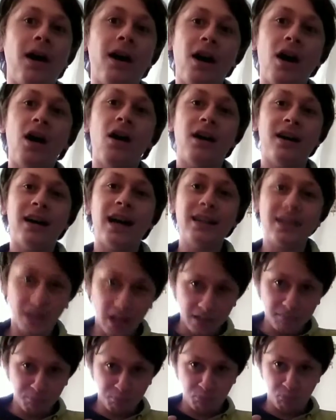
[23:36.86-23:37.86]

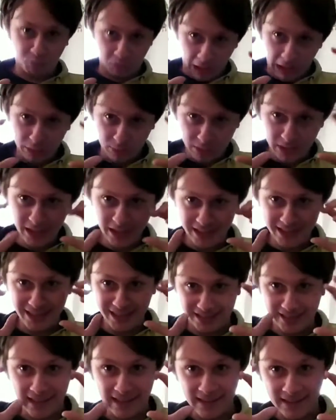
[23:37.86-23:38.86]
I really
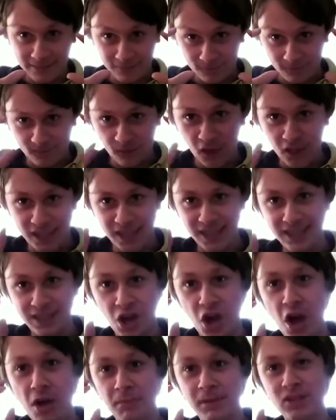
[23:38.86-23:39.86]
need to fucking
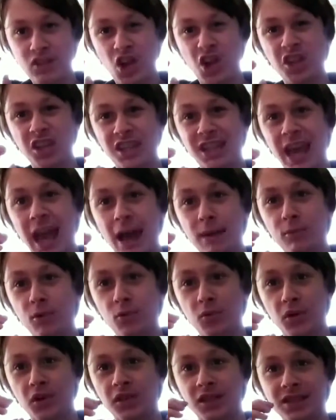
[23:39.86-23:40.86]
comment on the camera
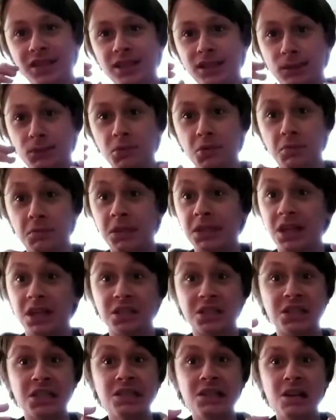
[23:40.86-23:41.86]
work in this movie,
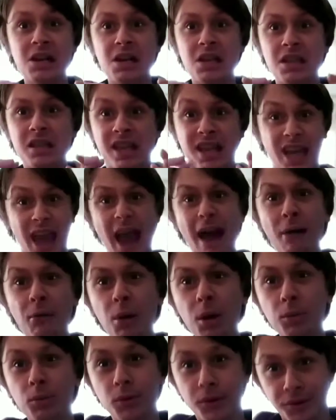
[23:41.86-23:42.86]
because the
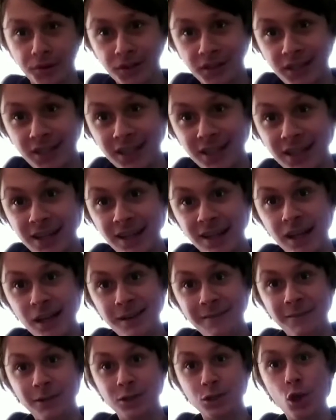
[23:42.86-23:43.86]
camera work
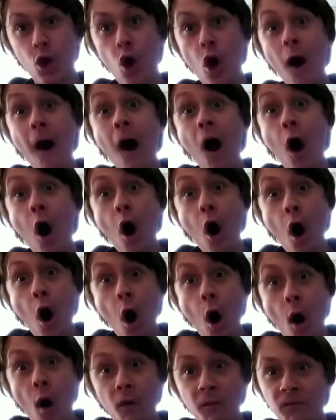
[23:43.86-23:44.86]
was
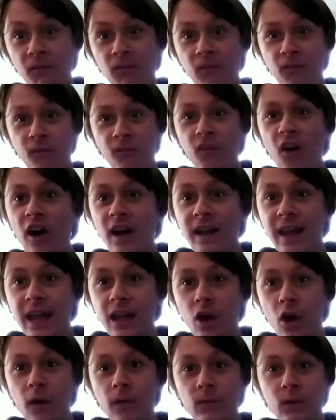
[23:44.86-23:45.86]
all
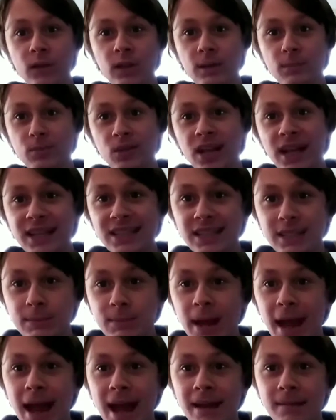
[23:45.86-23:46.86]
fucking over the place,
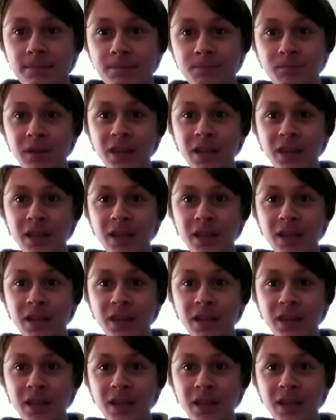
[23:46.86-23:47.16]
man.